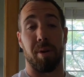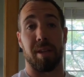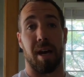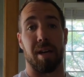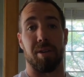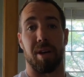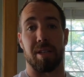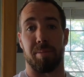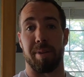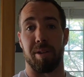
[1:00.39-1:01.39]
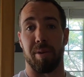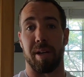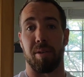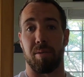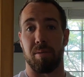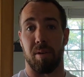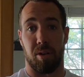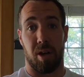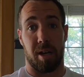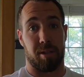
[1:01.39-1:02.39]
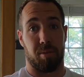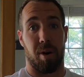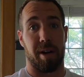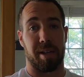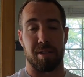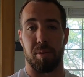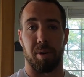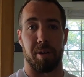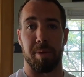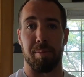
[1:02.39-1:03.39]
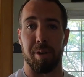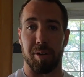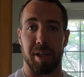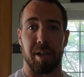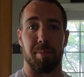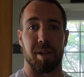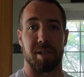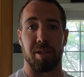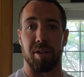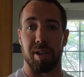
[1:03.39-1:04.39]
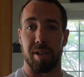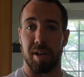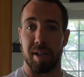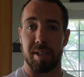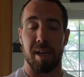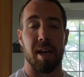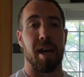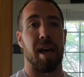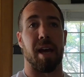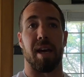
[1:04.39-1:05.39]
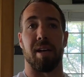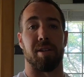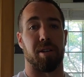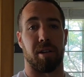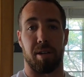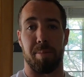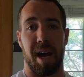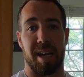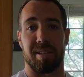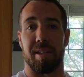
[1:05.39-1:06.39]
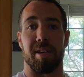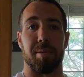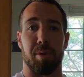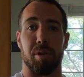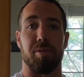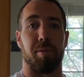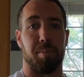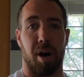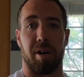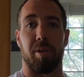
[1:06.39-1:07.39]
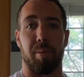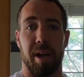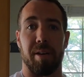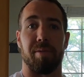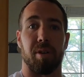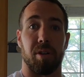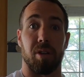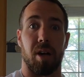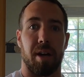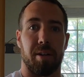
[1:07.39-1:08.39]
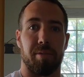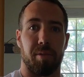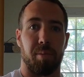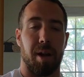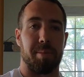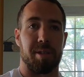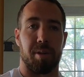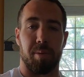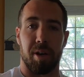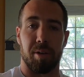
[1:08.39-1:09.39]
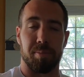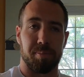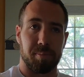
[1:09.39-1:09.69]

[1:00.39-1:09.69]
with that, you guys will be doing a lot of squatting. So we're going to be building your muscular endurance and your capacity to move moderate weight for a lot of reps in a row.